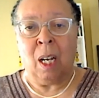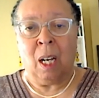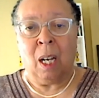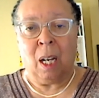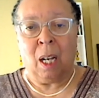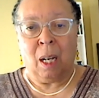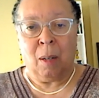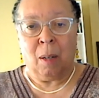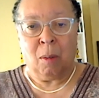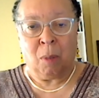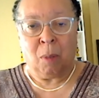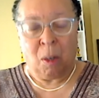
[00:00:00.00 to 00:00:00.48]

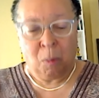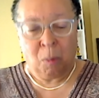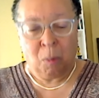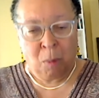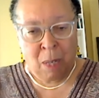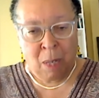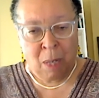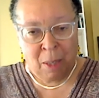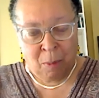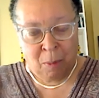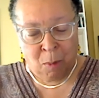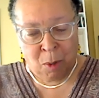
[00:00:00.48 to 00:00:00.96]
uh, where,
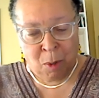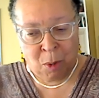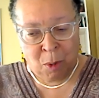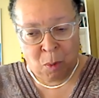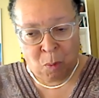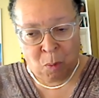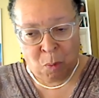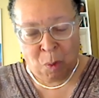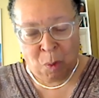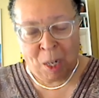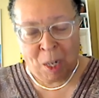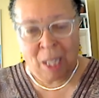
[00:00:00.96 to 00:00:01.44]
where
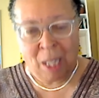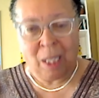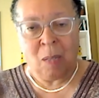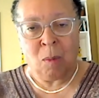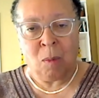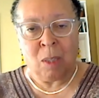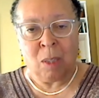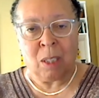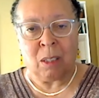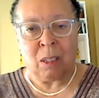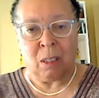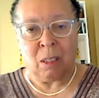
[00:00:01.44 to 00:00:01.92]
there really
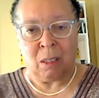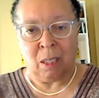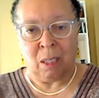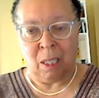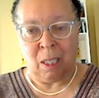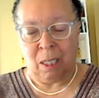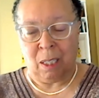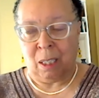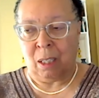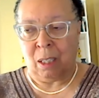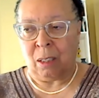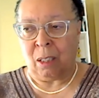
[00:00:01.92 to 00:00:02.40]
was this
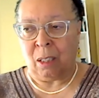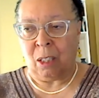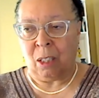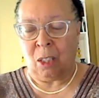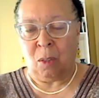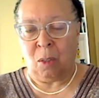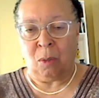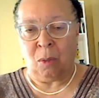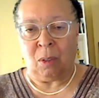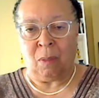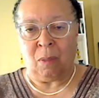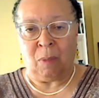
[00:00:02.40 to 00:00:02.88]
idea that
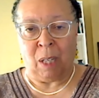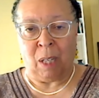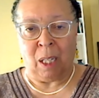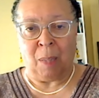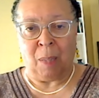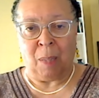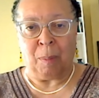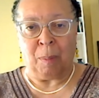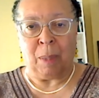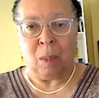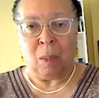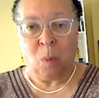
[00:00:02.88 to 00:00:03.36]
youth
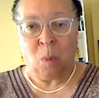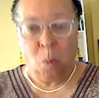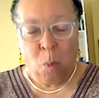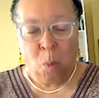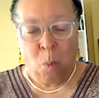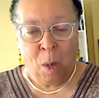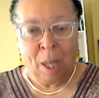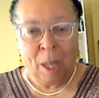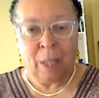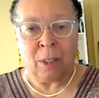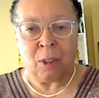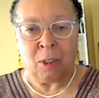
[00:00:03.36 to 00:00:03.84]
development
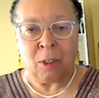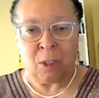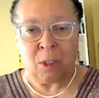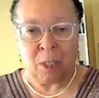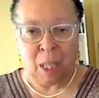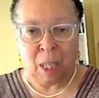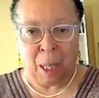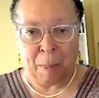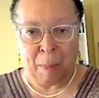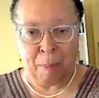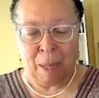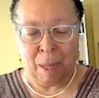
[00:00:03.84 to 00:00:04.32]
was
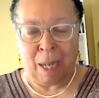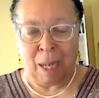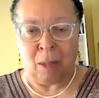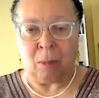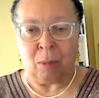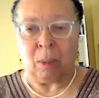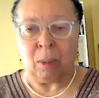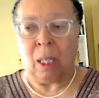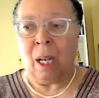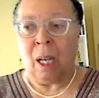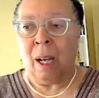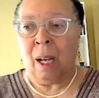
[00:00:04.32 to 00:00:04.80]

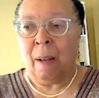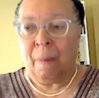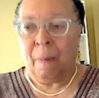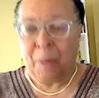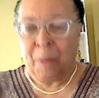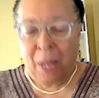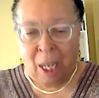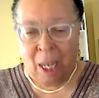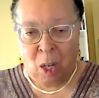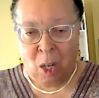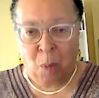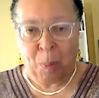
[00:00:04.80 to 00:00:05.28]
about
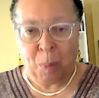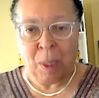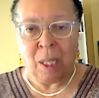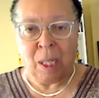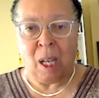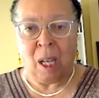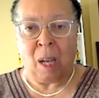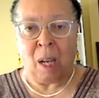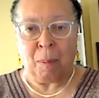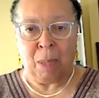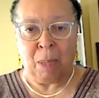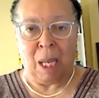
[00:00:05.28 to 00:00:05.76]
helping
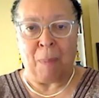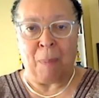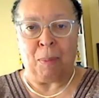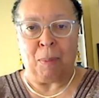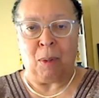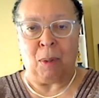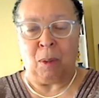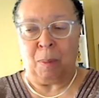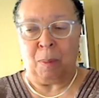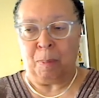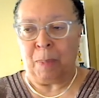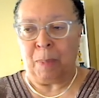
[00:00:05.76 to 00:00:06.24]
young
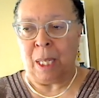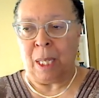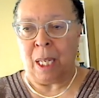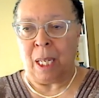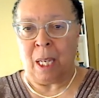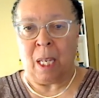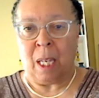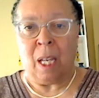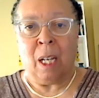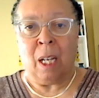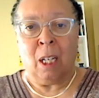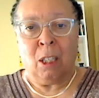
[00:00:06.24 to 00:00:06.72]
people
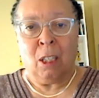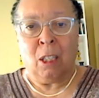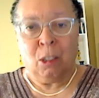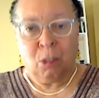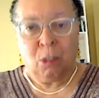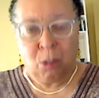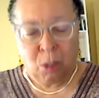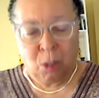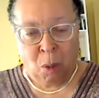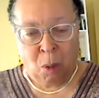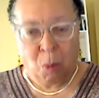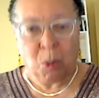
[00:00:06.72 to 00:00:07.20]
be
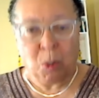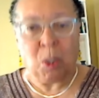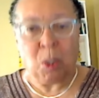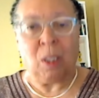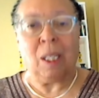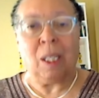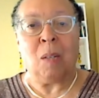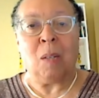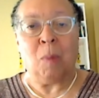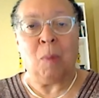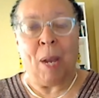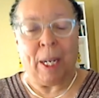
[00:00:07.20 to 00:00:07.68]

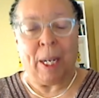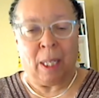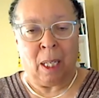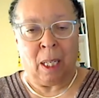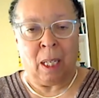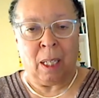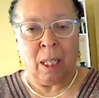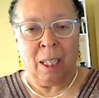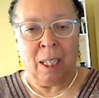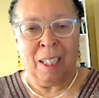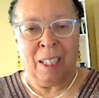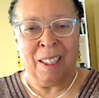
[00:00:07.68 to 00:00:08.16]
socially
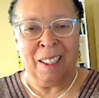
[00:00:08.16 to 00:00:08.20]
ready